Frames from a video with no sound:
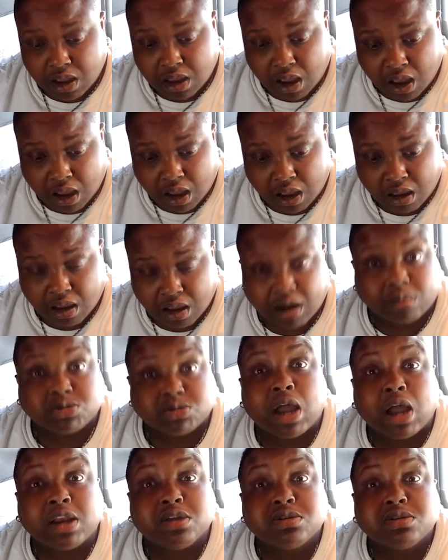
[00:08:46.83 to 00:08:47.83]
uh, and I'm
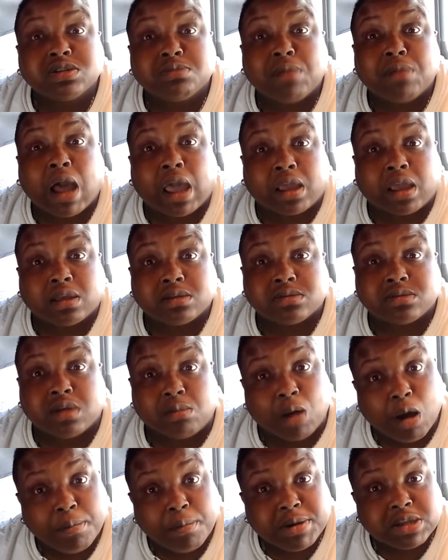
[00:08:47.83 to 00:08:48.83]
trying to use a mic, so
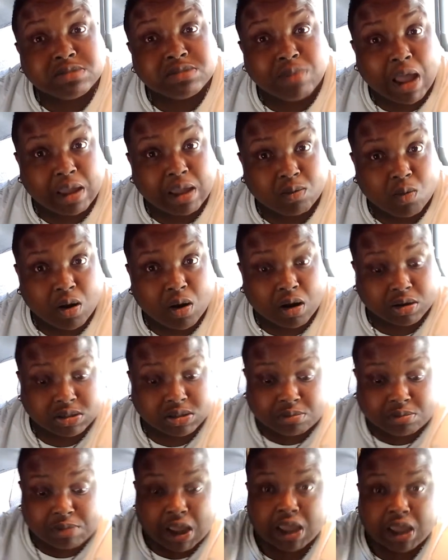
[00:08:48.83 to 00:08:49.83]
I'm hoping this mic
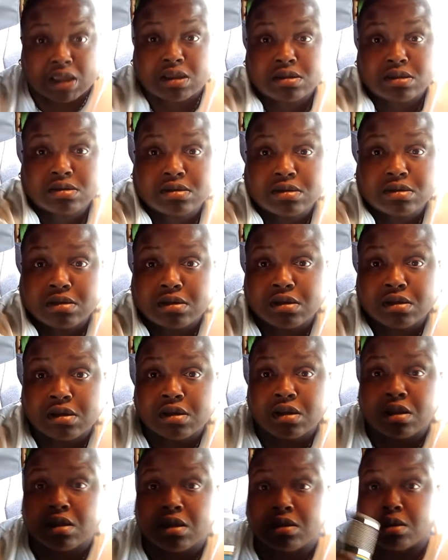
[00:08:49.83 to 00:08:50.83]
works. The mic,
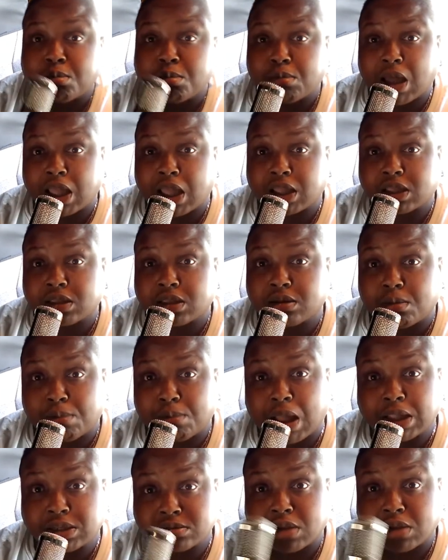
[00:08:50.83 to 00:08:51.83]
the mic, the
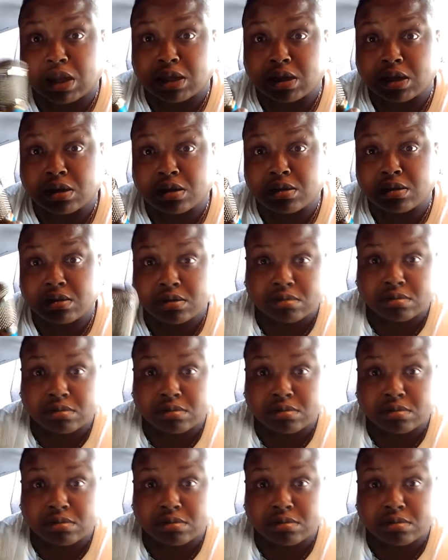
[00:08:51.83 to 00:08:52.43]
mic is right here.